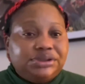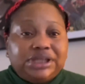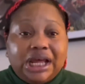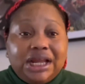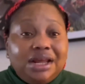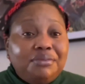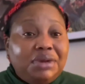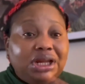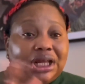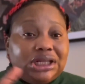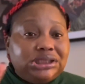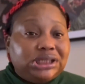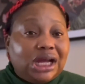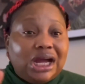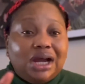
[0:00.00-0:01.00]
30
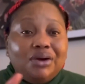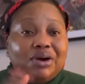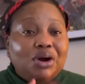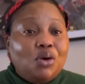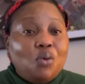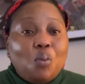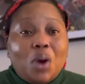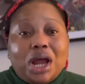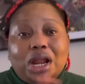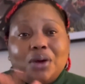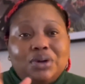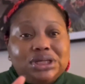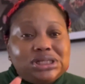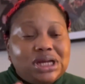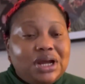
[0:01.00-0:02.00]
minute shower or one
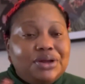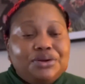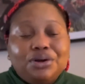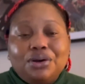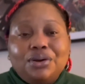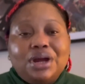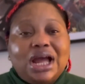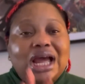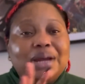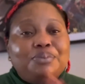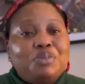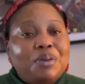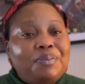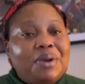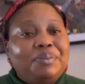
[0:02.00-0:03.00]
hour shower no i
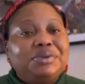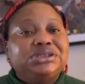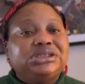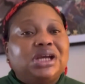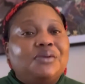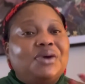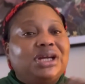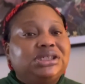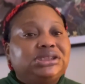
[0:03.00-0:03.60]
pop up in the shower